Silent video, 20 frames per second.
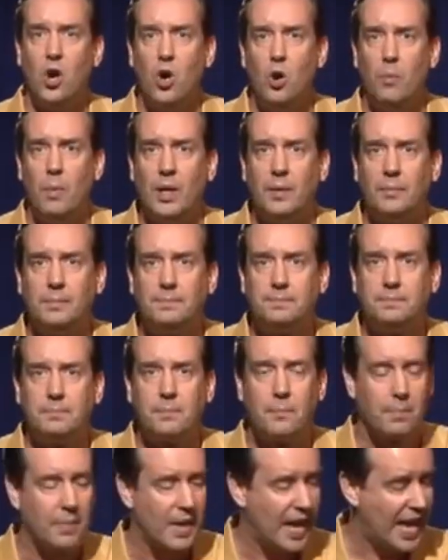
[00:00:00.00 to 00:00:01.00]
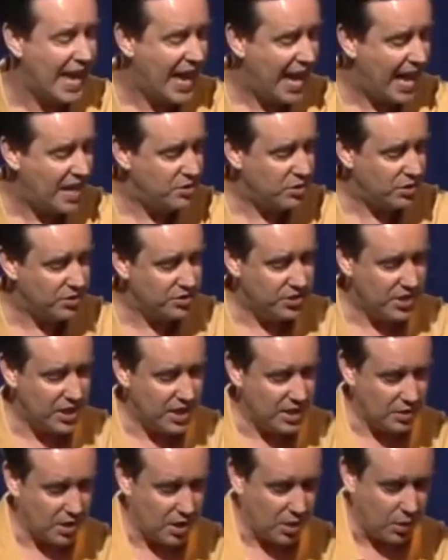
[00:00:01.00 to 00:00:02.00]
Coma. And you can
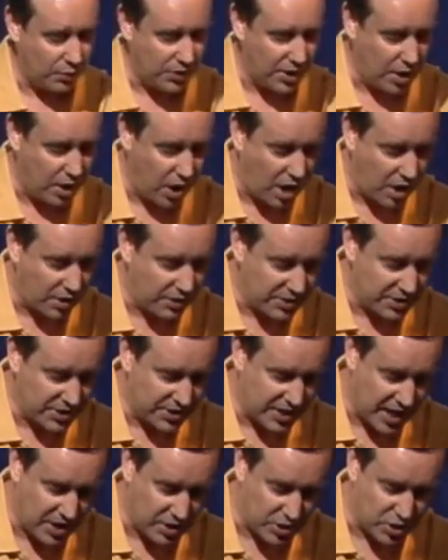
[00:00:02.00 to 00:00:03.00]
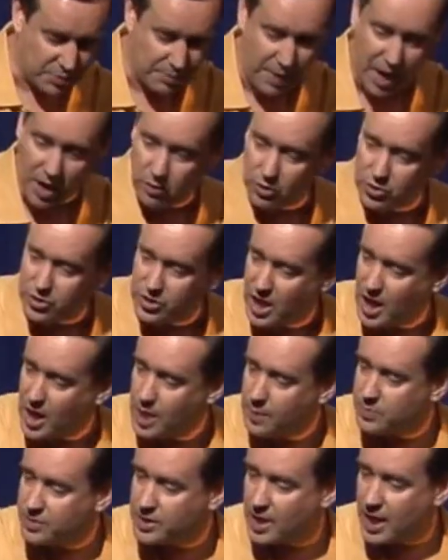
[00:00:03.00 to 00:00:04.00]
see, there are the standard spiral
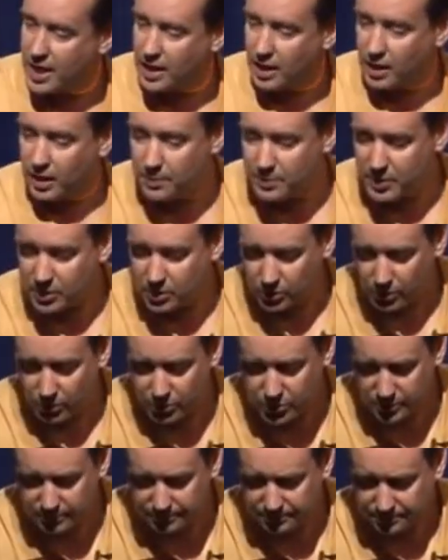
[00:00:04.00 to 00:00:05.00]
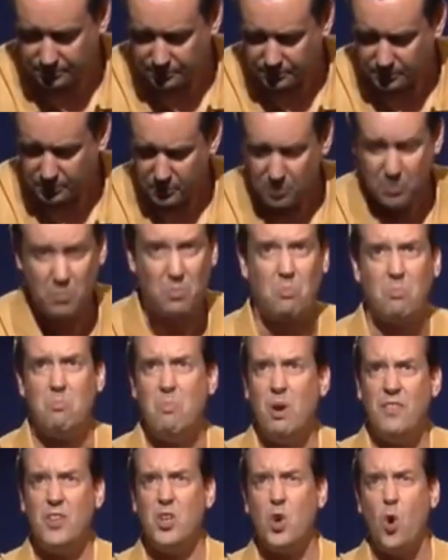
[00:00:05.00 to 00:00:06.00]
shapes and ellipticals.
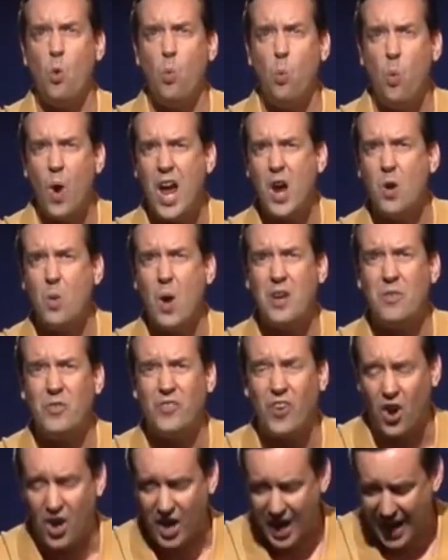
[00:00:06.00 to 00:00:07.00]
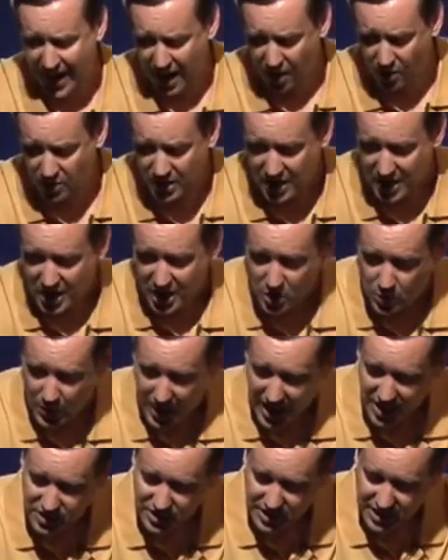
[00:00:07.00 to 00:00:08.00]
But if you go way far out, you
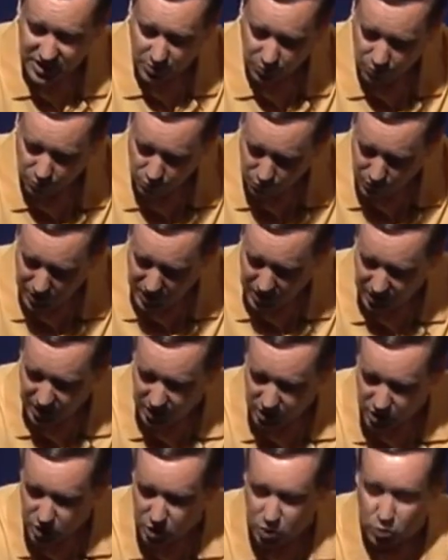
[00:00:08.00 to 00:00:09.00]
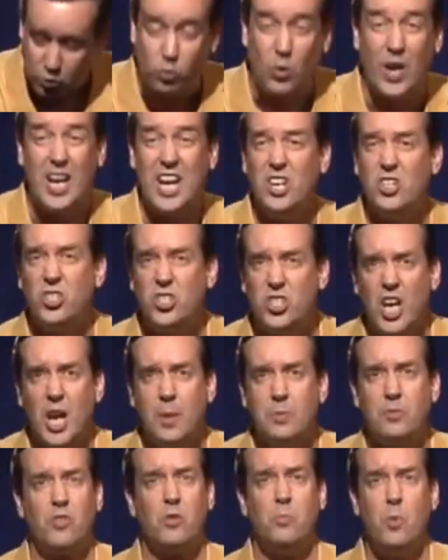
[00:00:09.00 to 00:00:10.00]
actually get some really strange
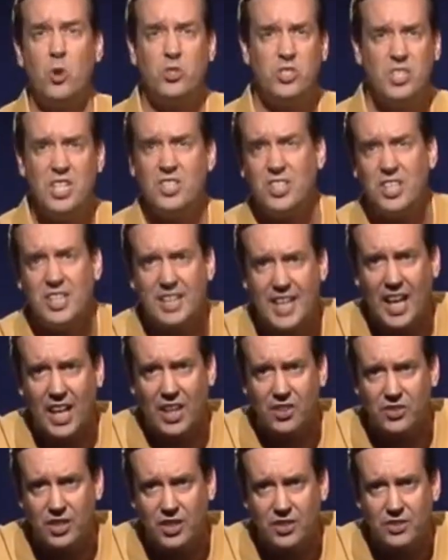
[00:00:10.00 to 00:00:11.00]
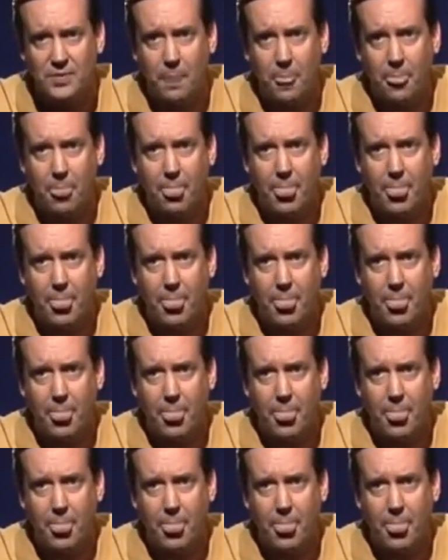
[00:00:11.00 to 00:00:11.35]
shapes for the most distant galaxies.